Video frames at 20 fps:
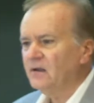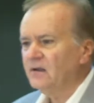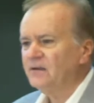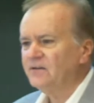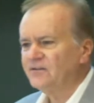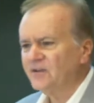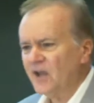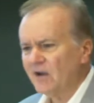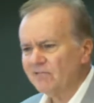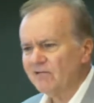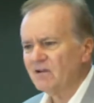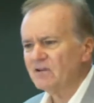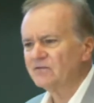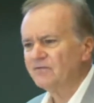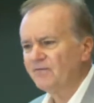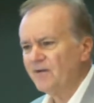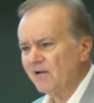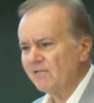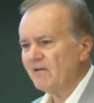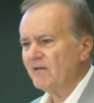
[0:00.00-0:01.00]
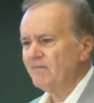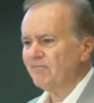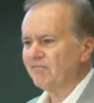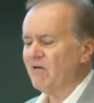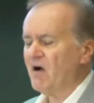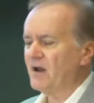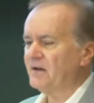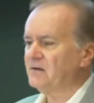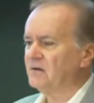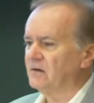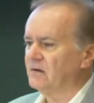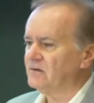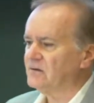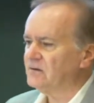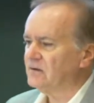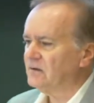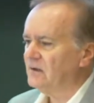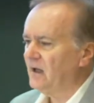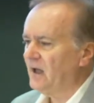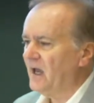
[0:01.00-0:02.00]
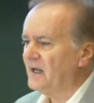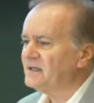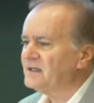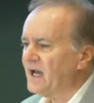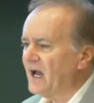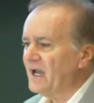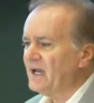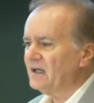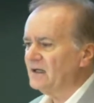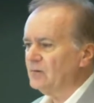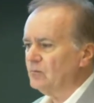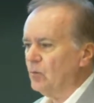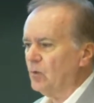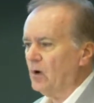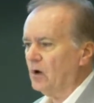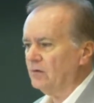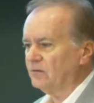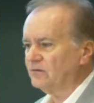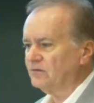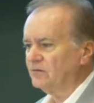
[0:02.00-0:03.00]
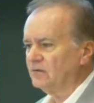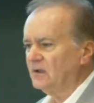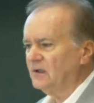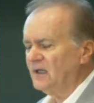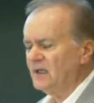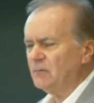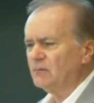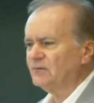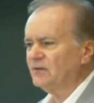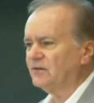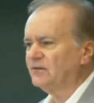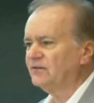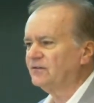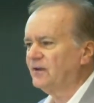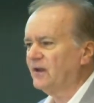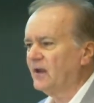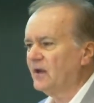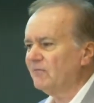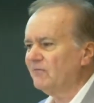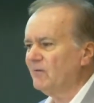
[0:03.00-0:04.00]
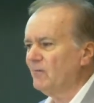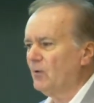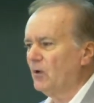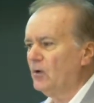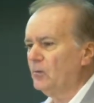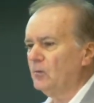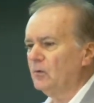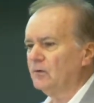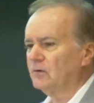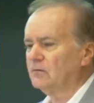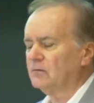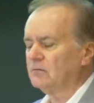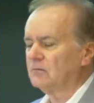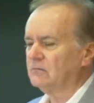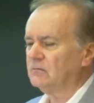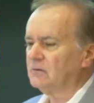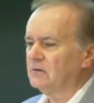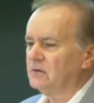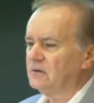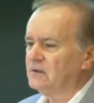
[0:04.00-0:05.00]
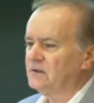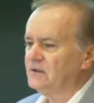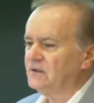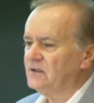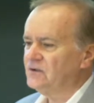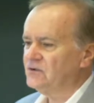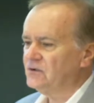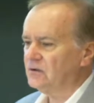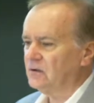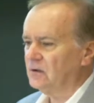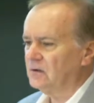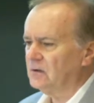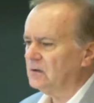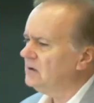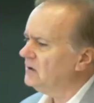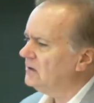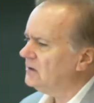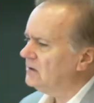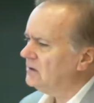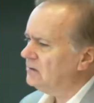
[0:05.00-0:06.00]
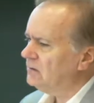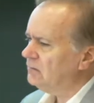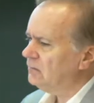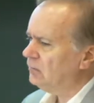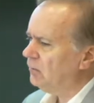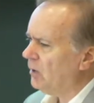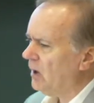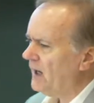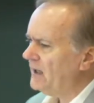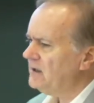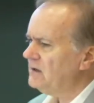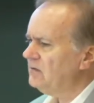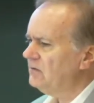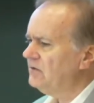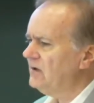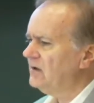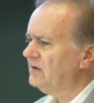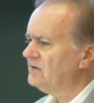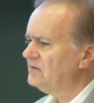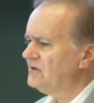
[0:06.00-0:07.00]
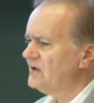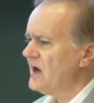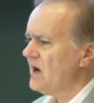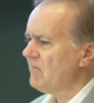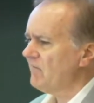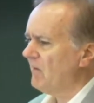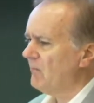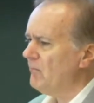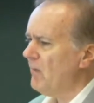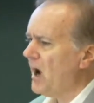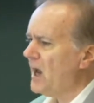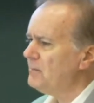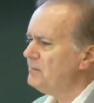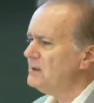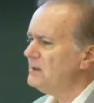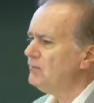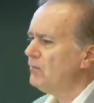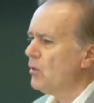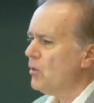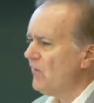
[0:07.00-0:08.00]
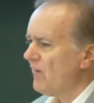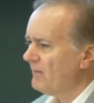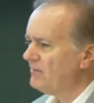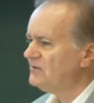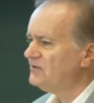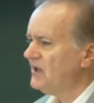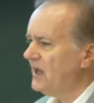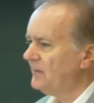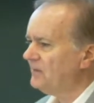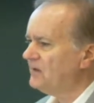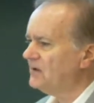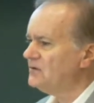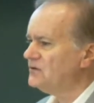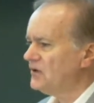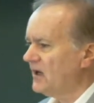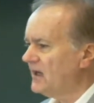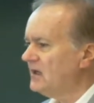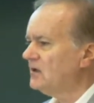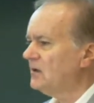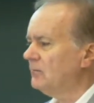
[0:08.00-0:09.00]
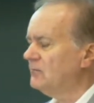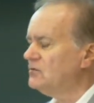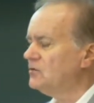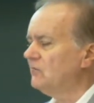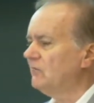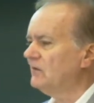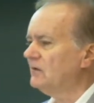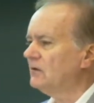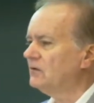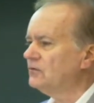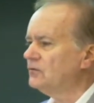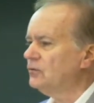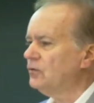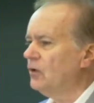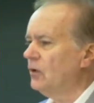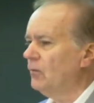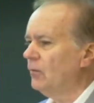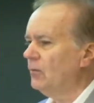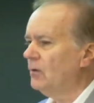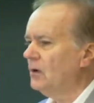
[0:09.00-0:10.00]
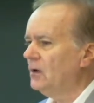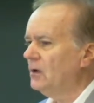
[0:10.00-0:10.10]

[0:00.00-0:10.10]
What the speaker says: Sarah is very frightened, and Caleb was. It was a scary moment. Teacher. Why do you think Sarah might be more upset than Jacob during the storm?